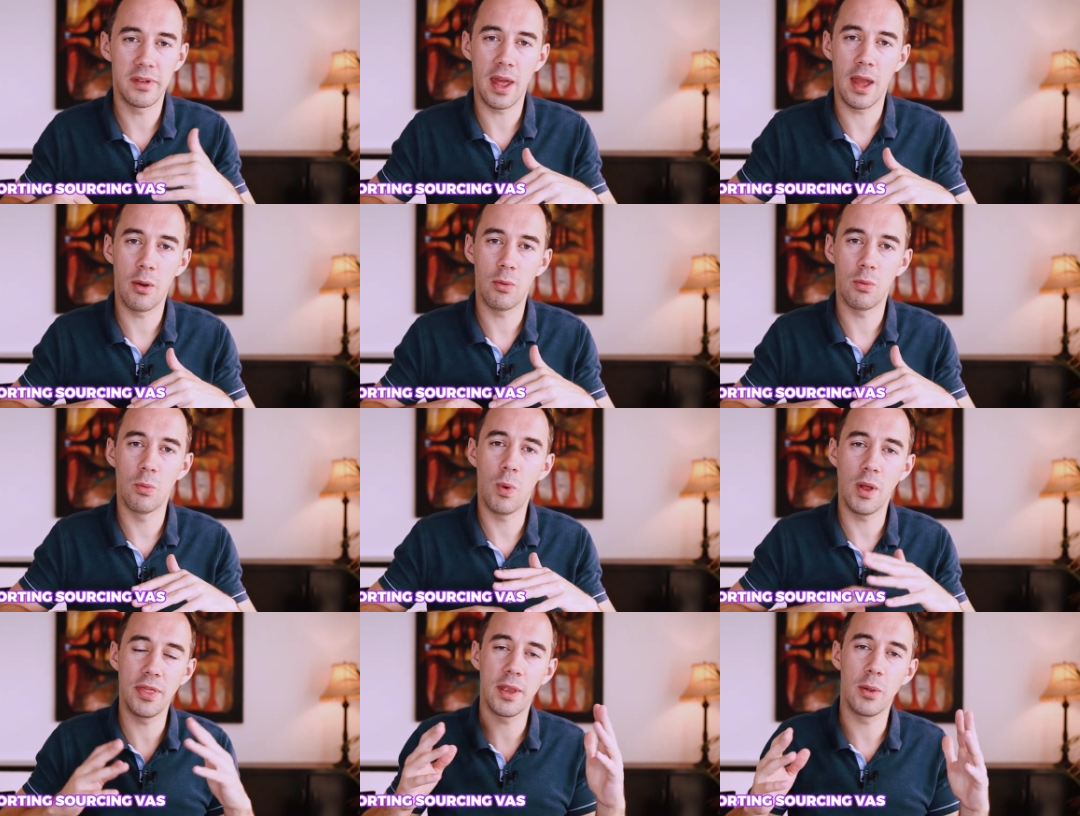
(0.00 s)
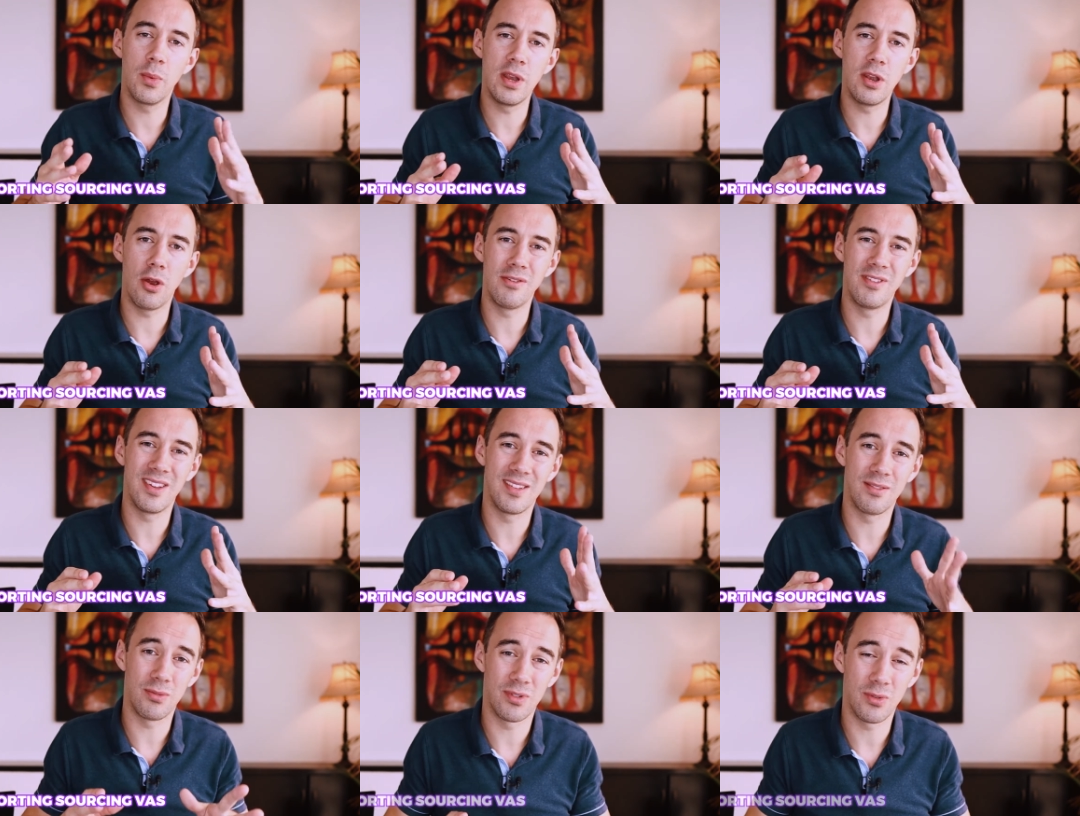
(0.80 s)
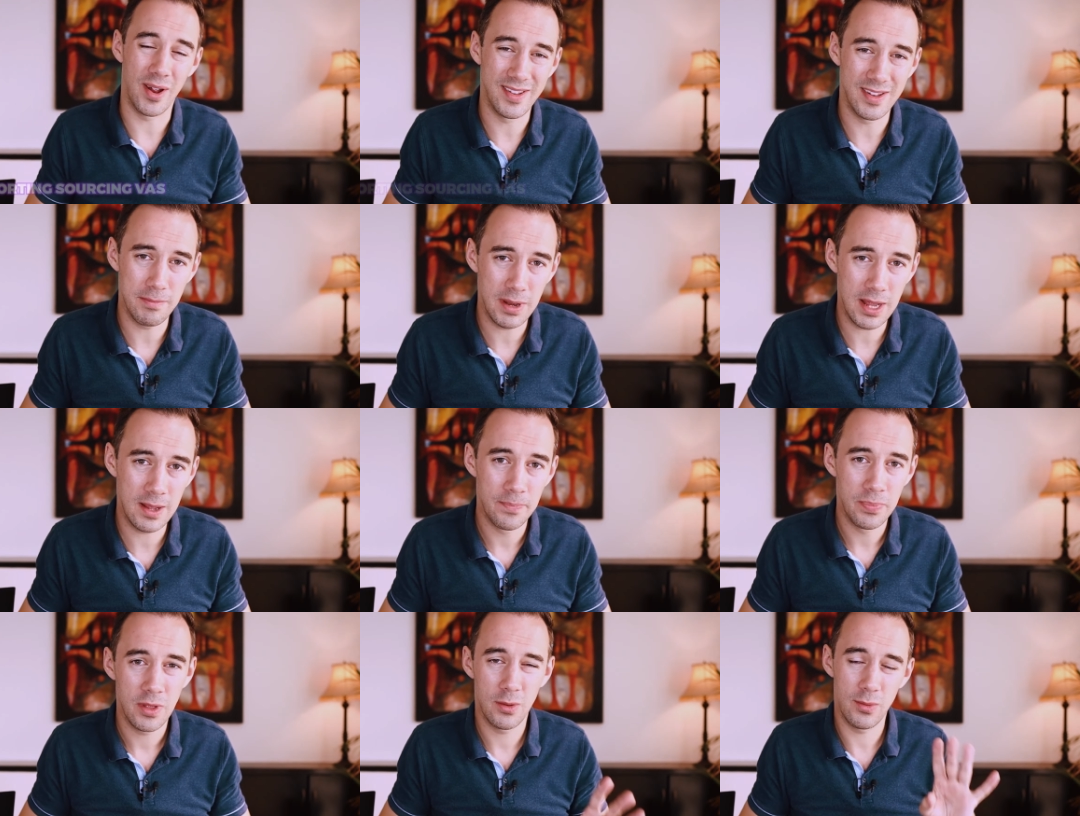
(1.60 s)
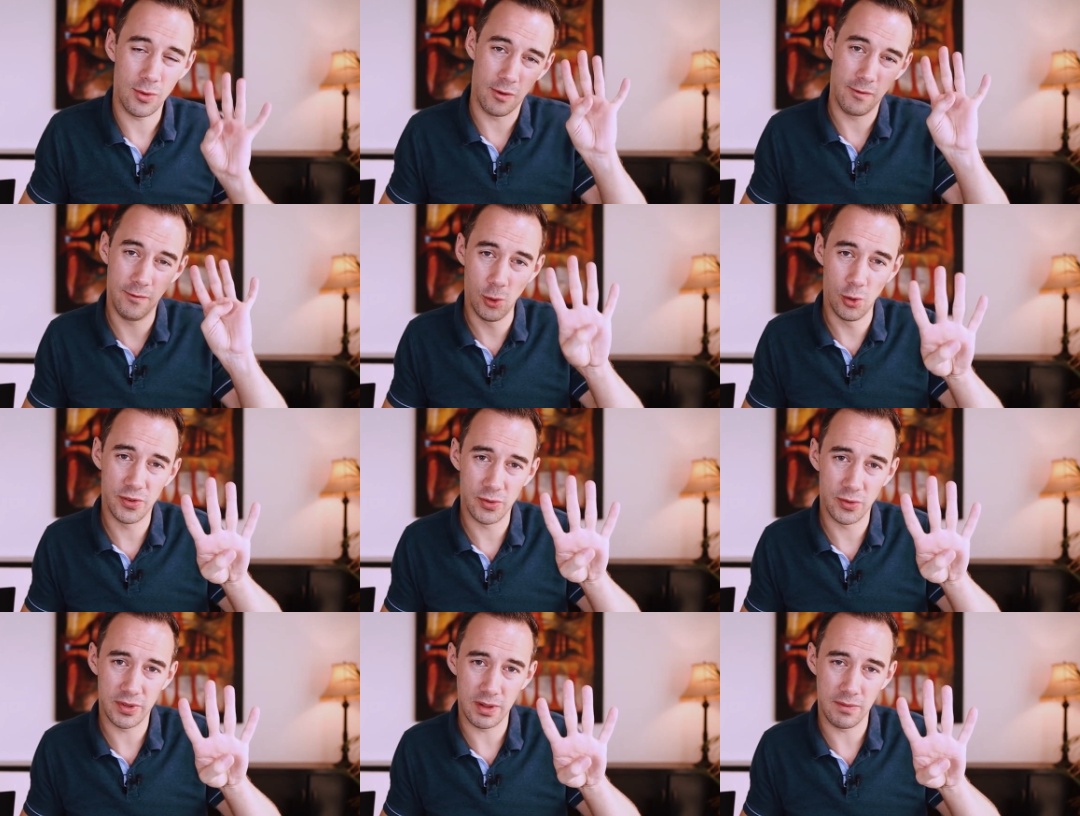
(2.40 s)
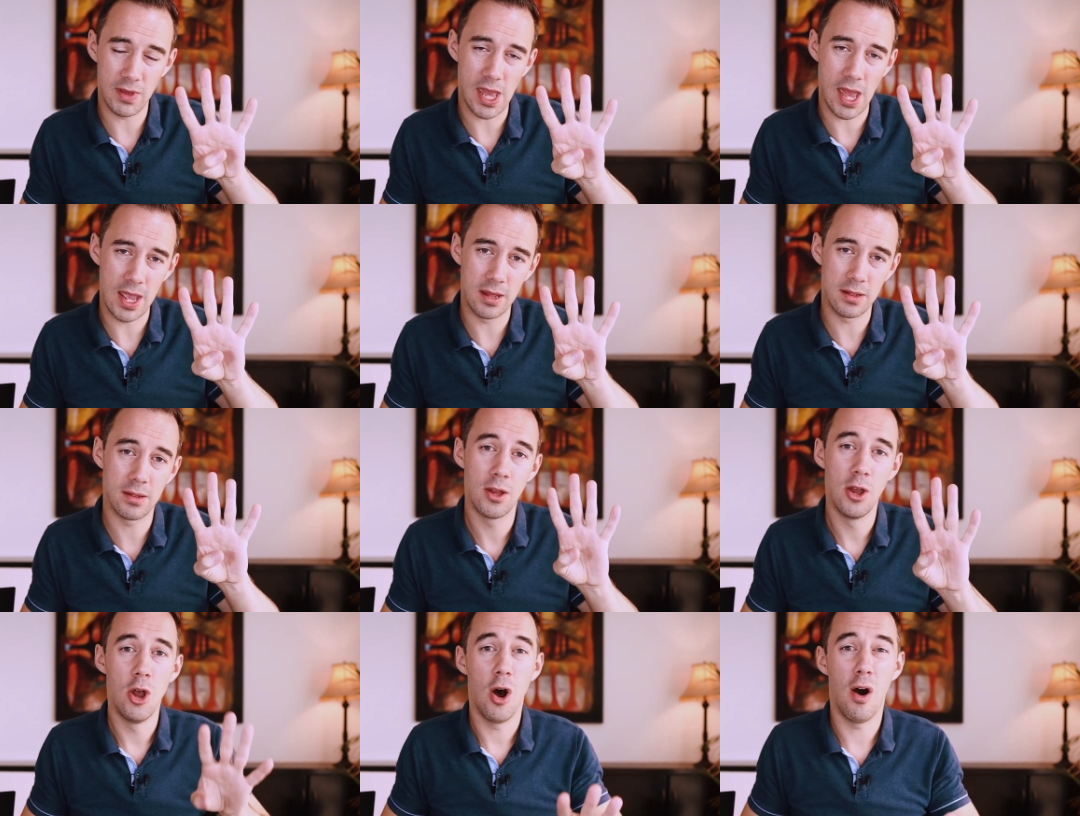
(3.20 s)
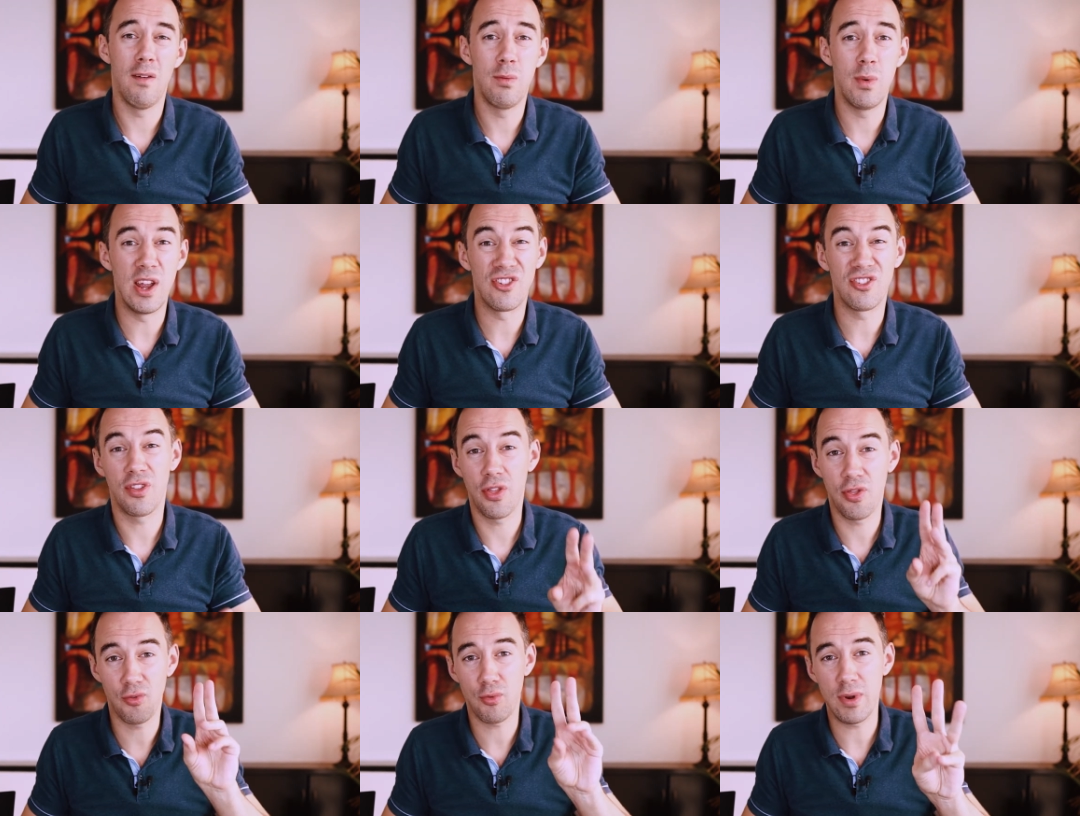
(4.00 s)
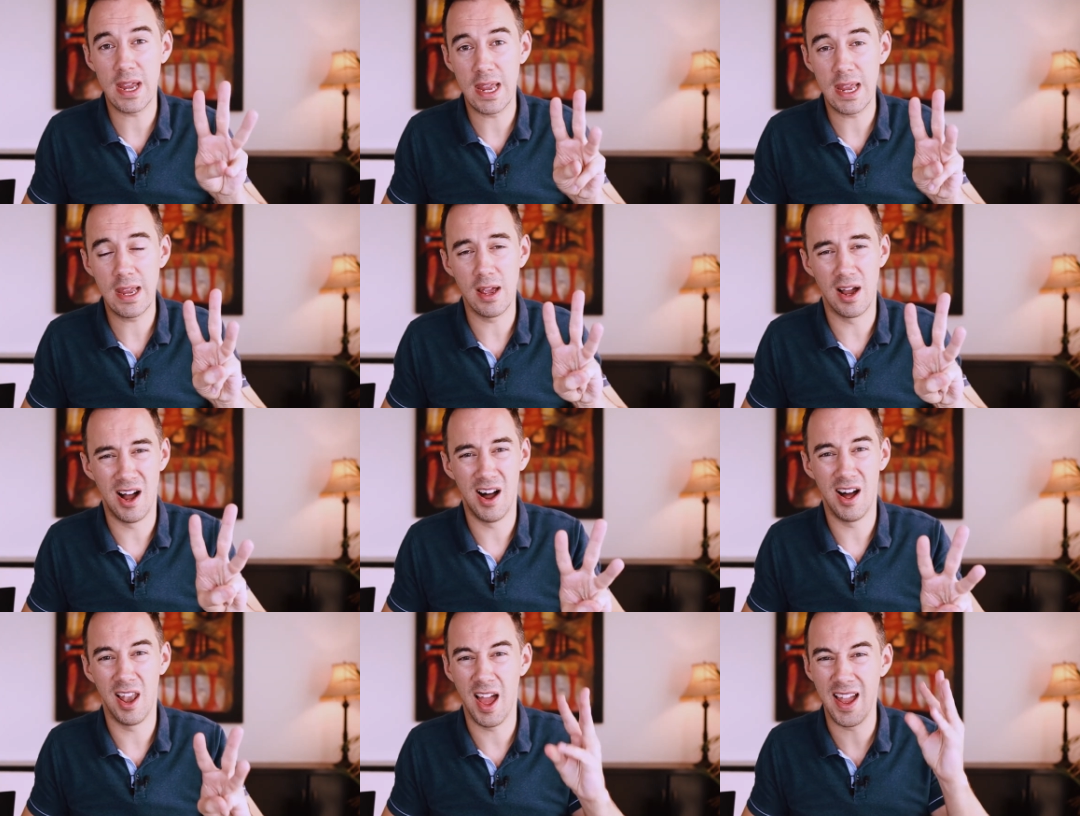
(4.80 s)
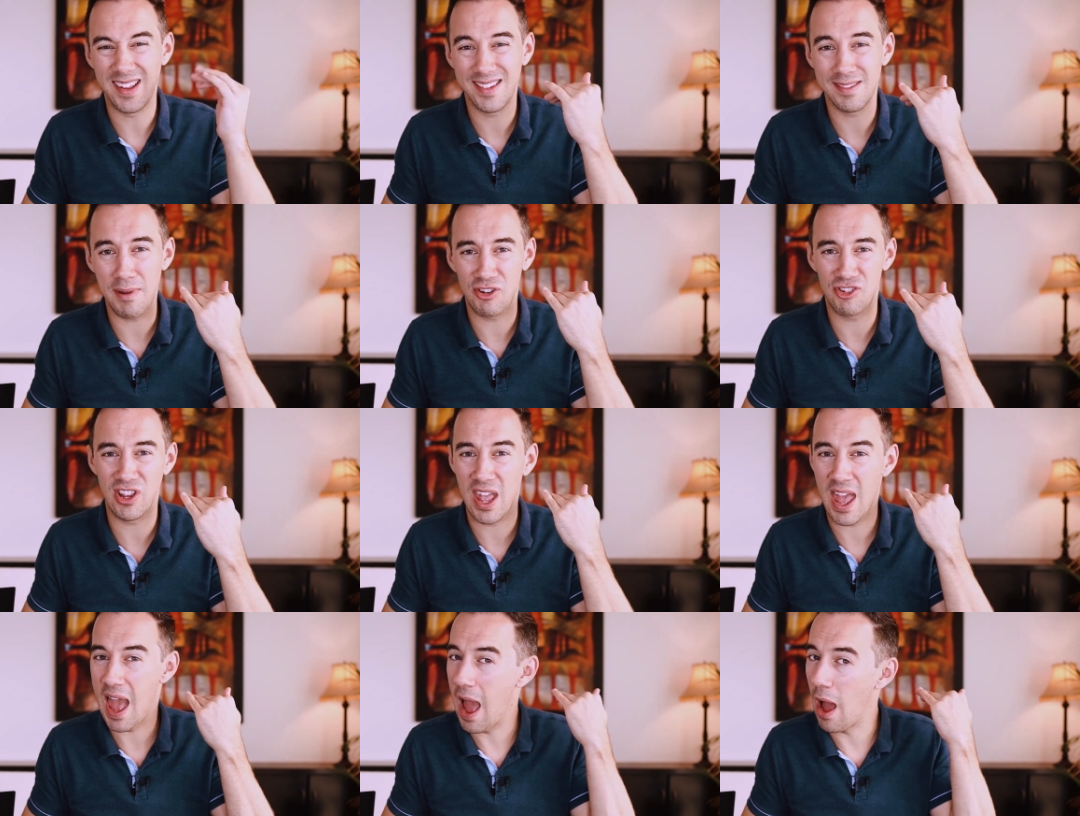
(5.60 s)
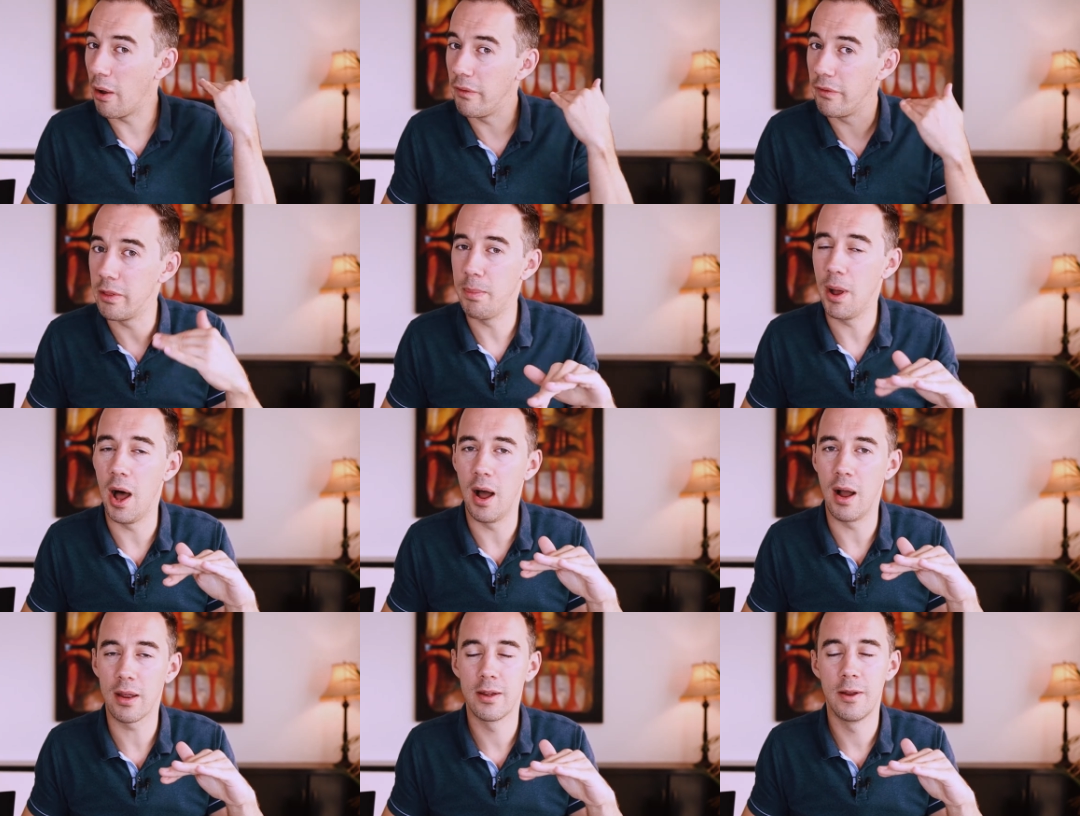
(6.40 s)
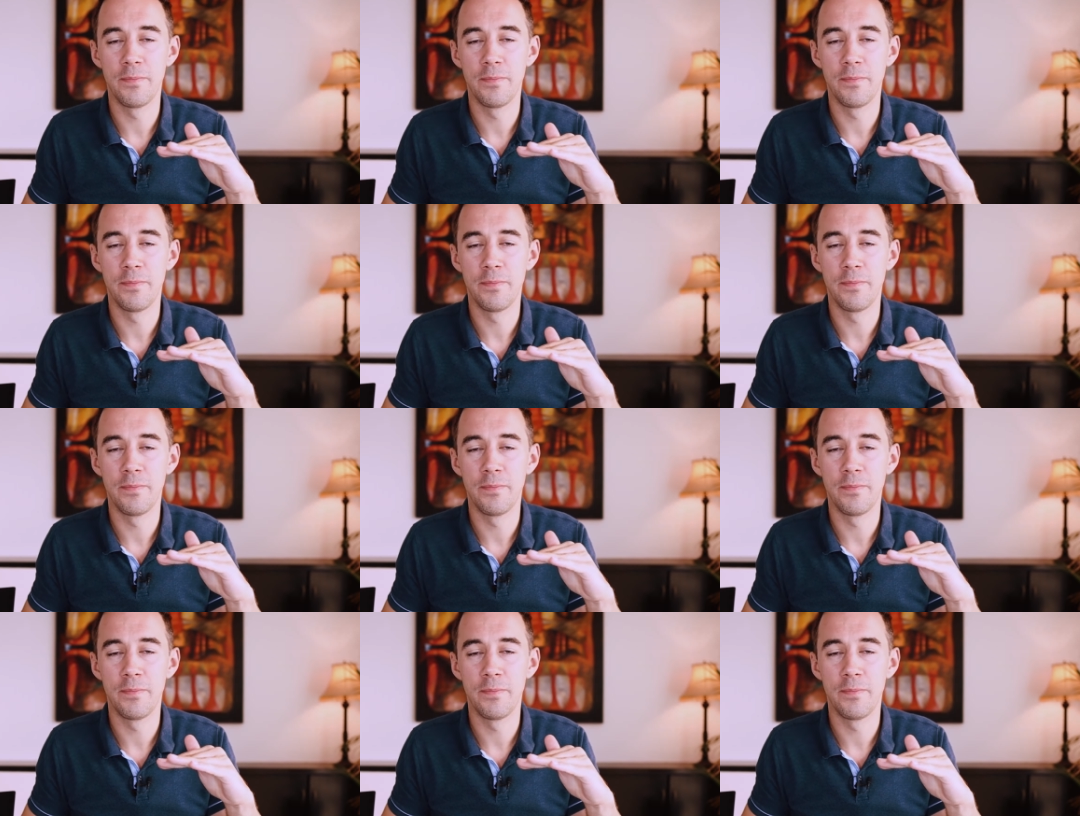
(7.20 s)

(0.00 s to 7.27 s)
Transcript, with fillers: Now, one thing we noticed was quite simply, we've got four sourcing V As, of which three are like smashing it out of the park.